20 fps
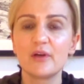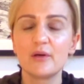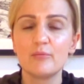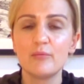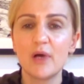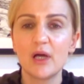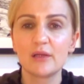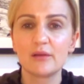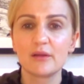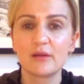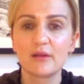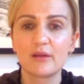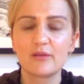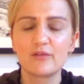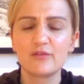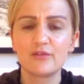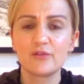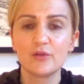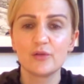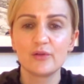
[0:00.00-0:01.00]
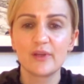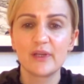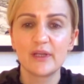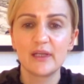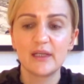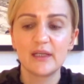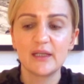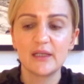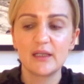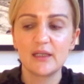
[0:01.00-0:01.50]
a month for
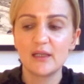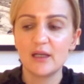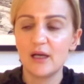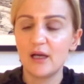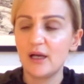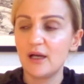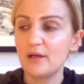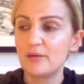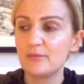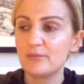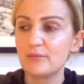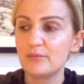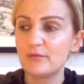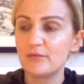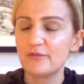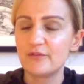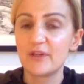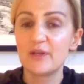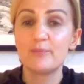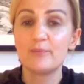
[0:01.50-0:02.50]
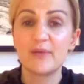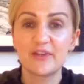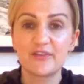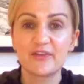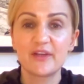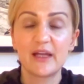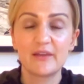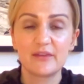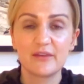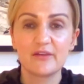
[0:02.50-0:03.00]
the um, for the
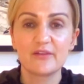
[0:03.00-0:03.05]
mist and the